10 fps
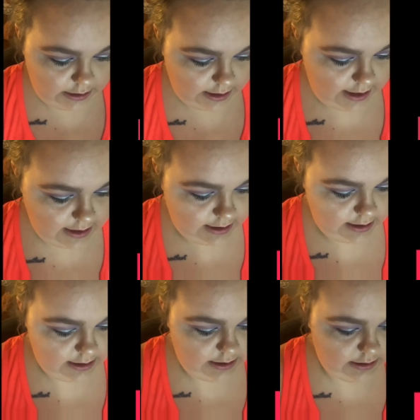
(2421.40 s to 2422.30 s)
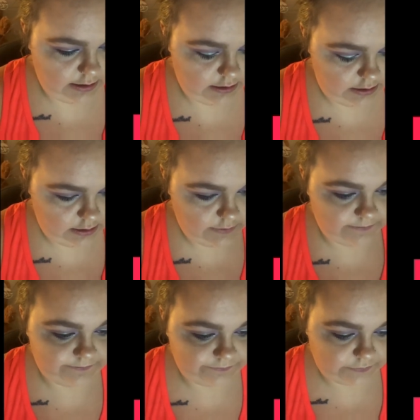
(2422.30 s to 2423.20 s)
And then
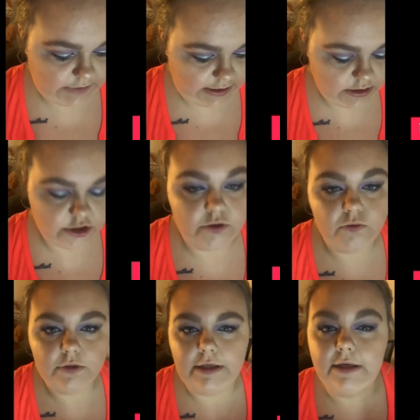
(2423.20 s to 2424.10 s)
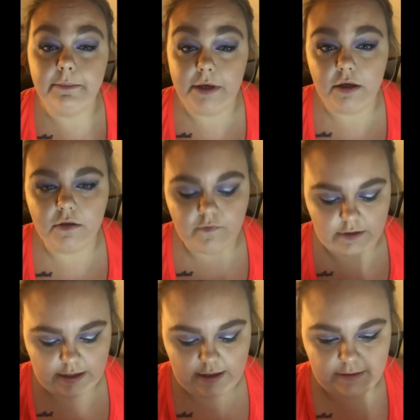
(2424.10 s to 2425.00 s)
I do need a mirror for
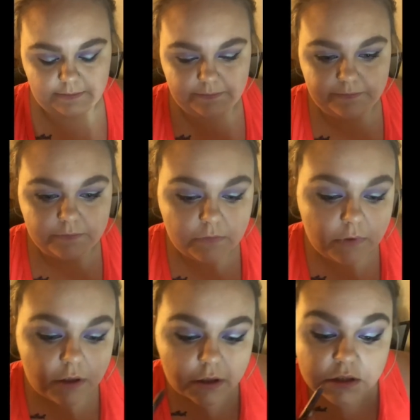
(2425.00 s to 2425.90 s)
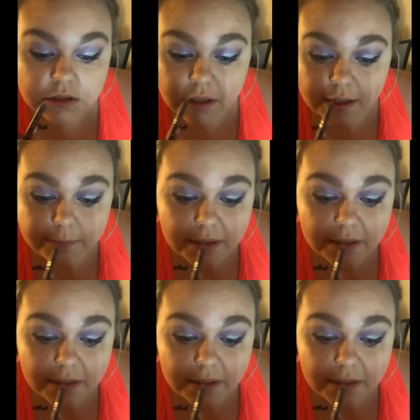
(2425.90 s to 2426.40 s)
that to line my